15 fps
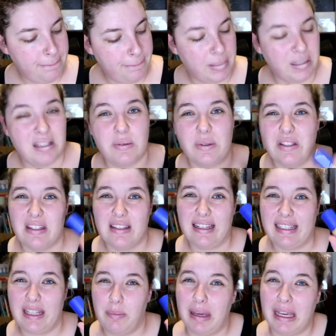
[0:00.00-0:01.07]
But this one's
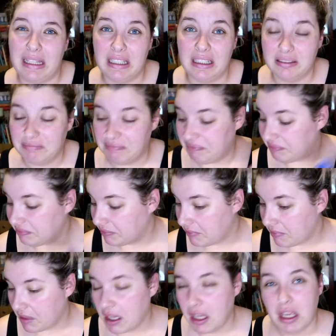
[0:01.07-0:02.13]
slightly paler.
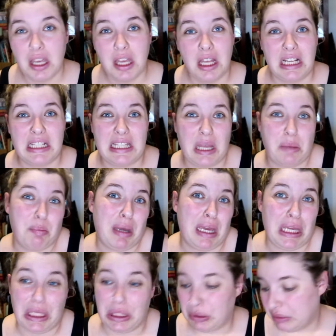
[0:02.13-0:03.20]
Because I'm
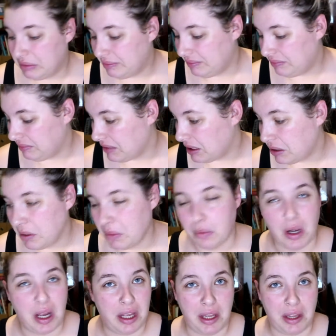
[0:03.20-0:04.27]
pale. I don't know
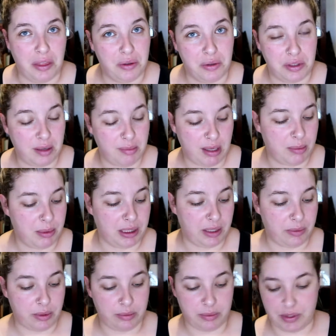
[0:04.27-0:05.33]
why I thought that
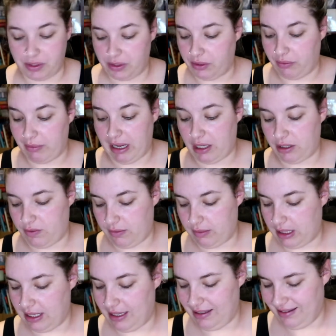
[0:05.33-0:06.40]
Maybelline one was a good match for
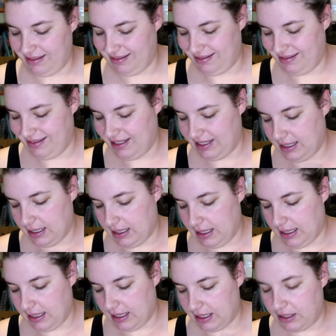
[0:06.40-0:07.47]
me.
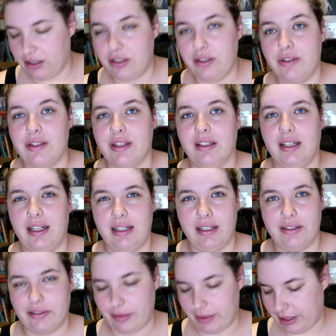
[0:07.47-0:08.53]
I could use the
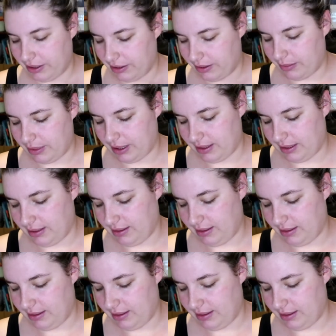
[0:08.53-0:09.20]
lightning drops I got, but